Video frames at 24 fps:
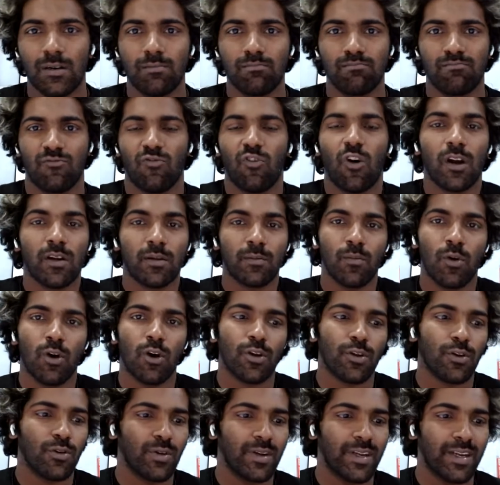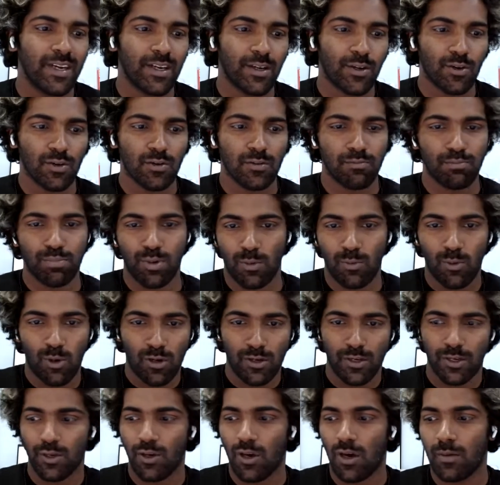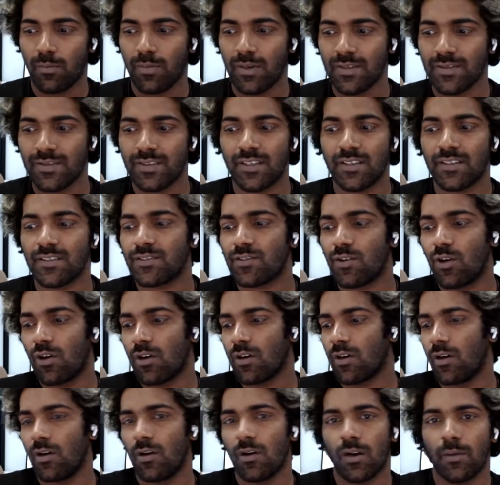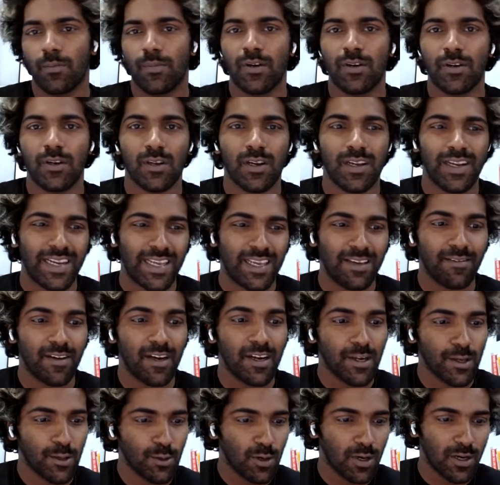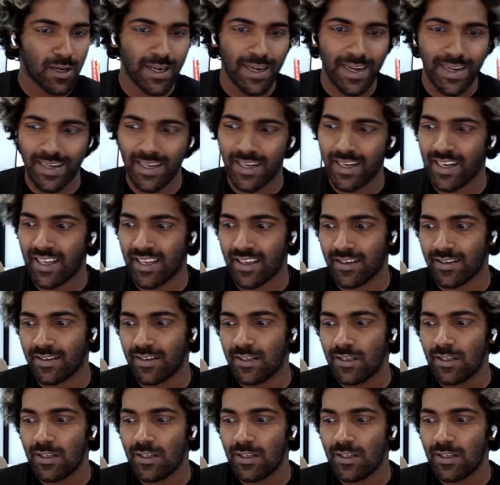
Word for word: what more you need to promote your business or a particular event you are attending.